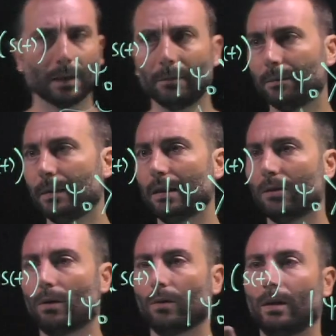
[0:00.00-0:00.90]
But this is
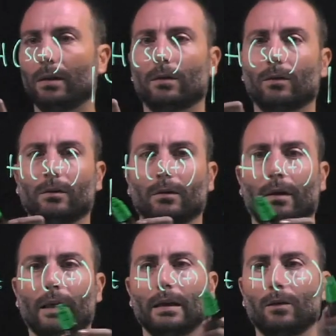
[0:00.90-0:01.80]
one
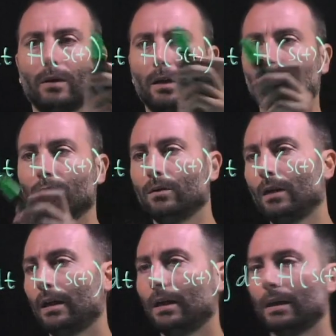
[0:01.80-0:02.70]
thing that we can do.